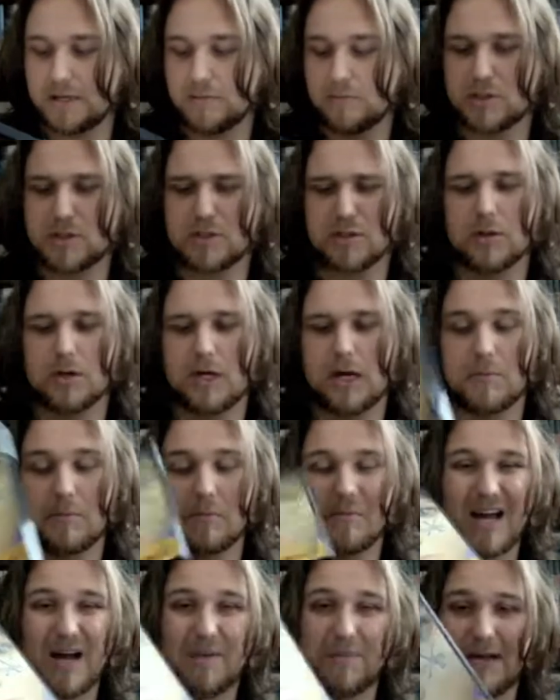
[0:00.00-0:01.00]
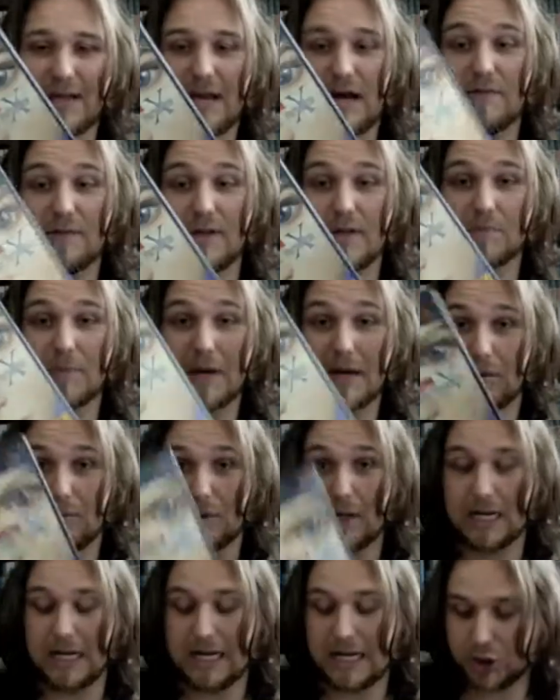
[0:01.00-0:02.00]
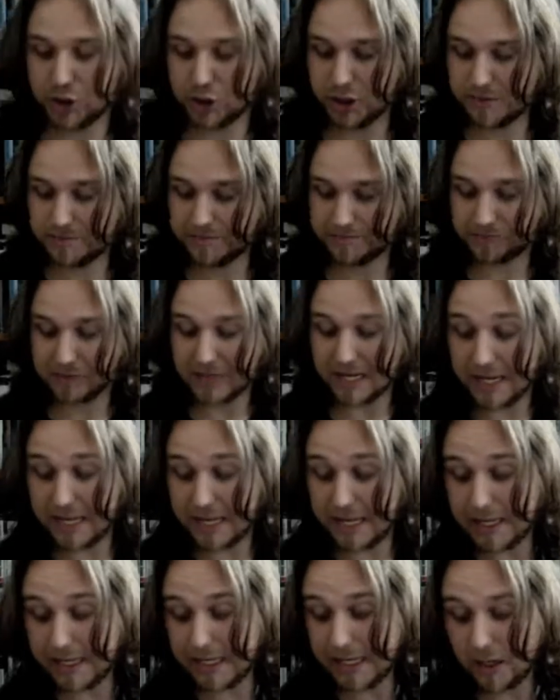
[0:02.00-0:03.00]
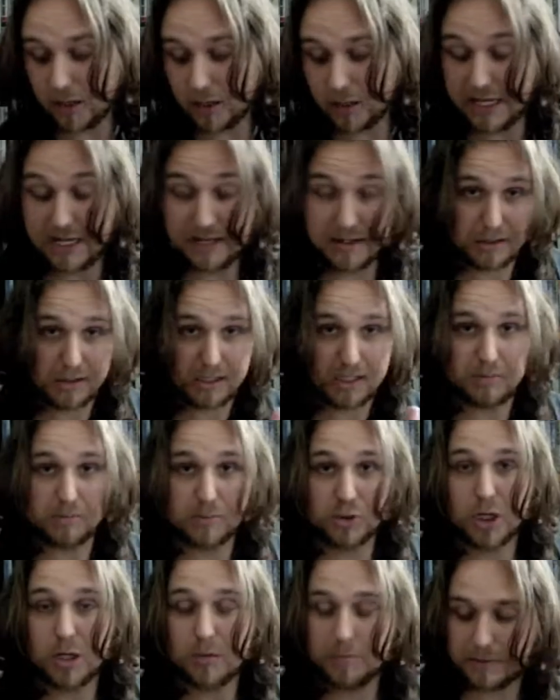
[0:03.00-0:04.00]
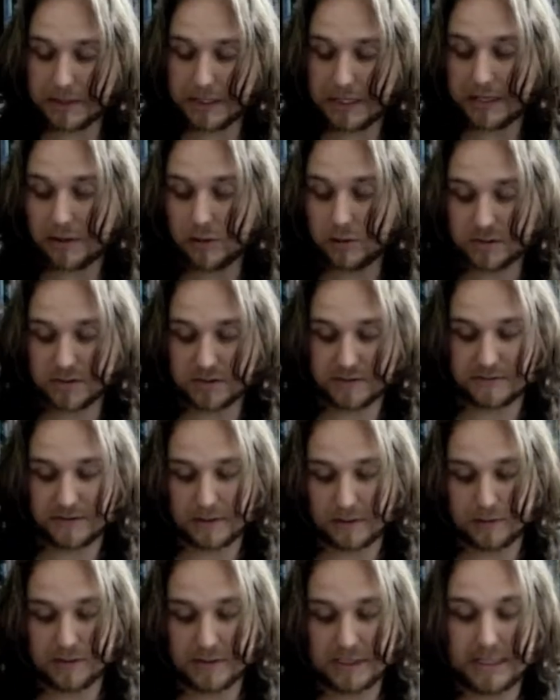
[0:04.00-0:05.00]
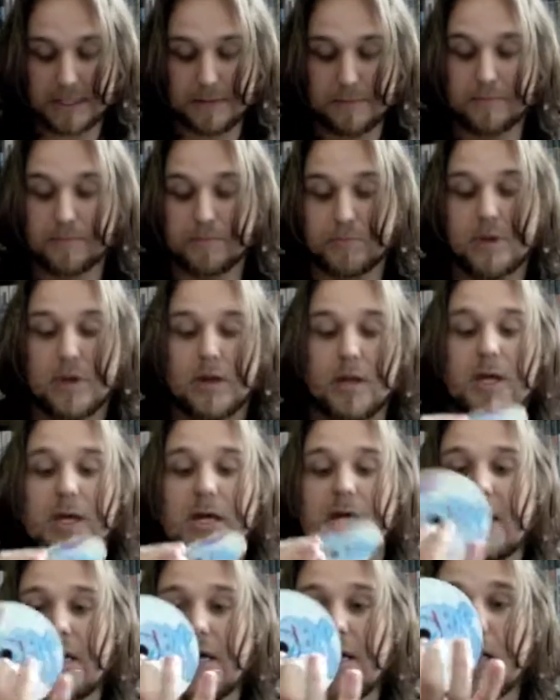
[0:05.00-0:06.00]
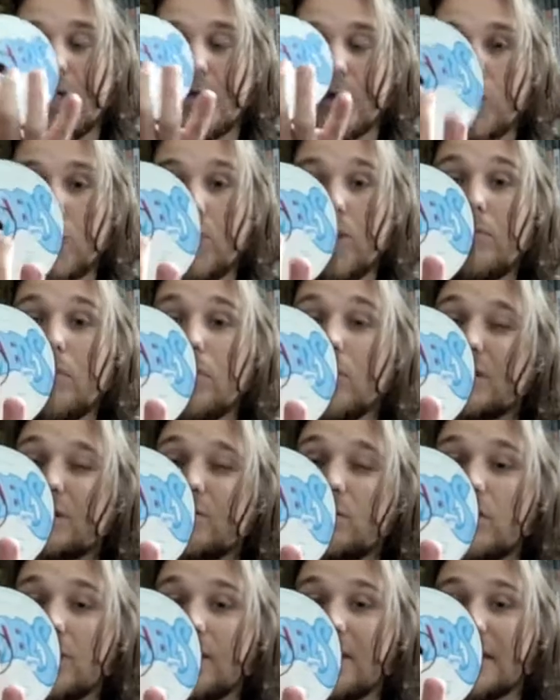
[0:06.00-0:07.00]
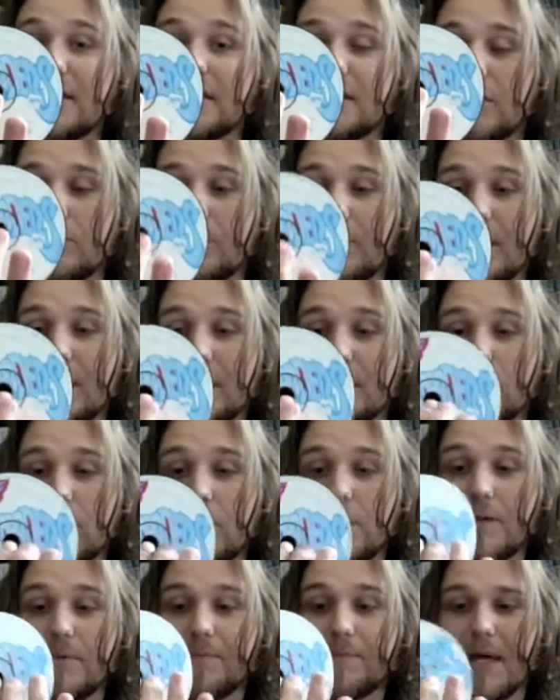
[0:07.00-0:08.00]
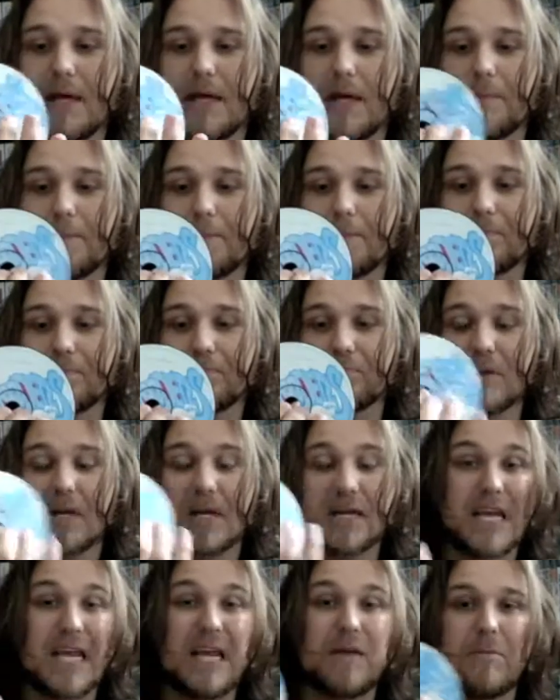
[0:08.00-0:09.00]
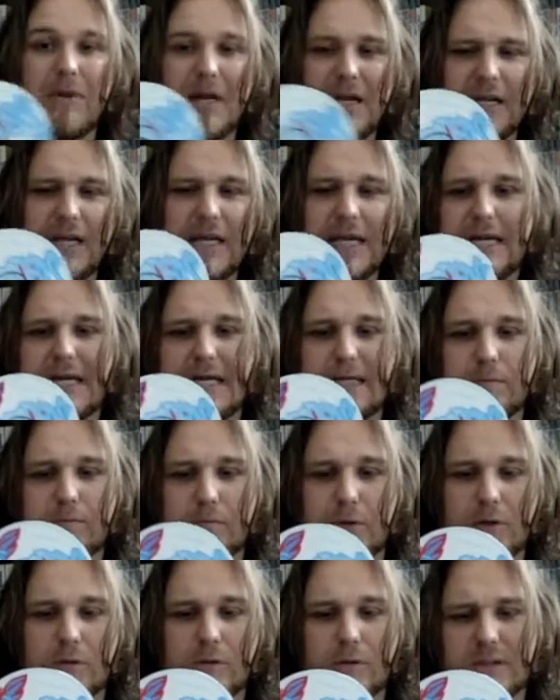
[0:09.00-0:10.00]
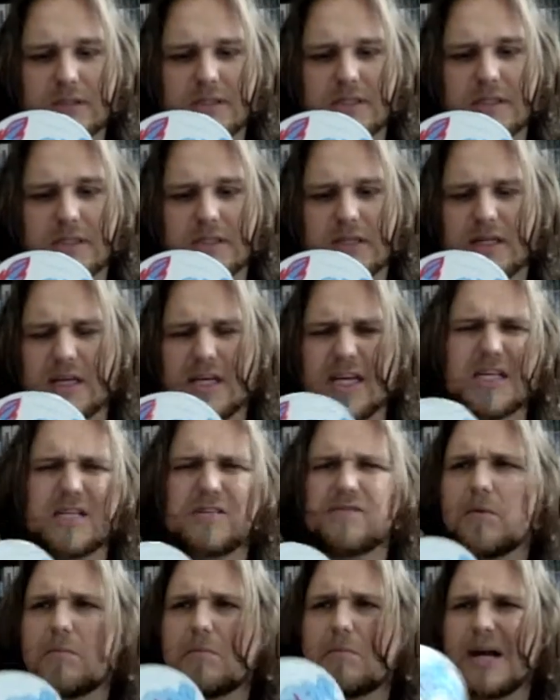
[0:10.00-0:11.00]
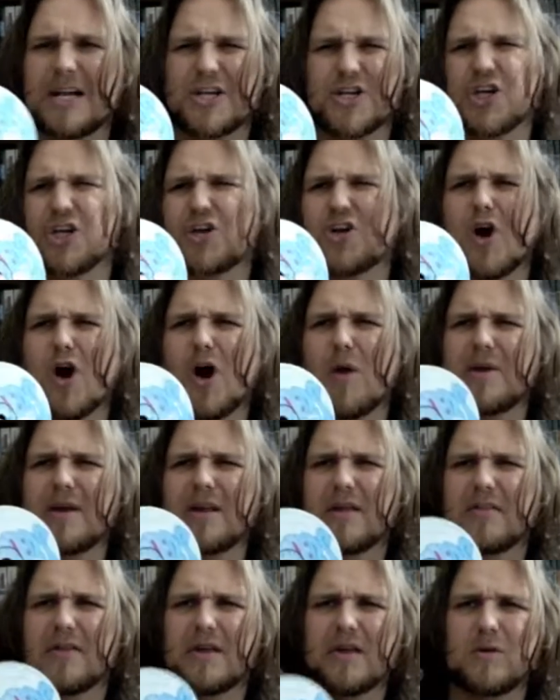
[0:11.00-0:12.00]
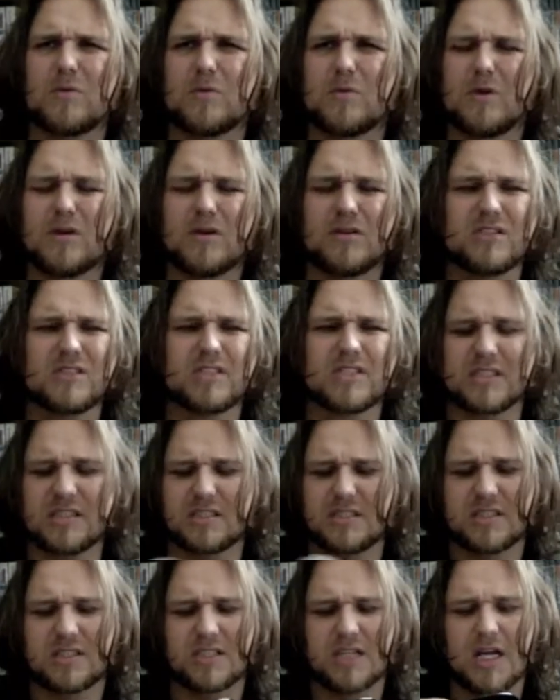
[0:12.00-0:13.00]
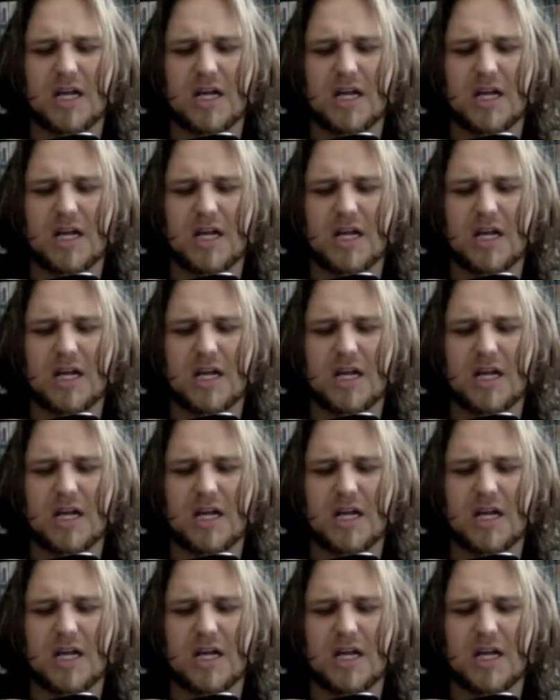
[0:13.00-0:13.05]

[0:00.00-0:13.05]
So I'm happy to have this back in my collection. And in the same shop I also found Cool Borders 1 disc on PS1. It came in a case, but it was a case from Magic Carpet I think it was, and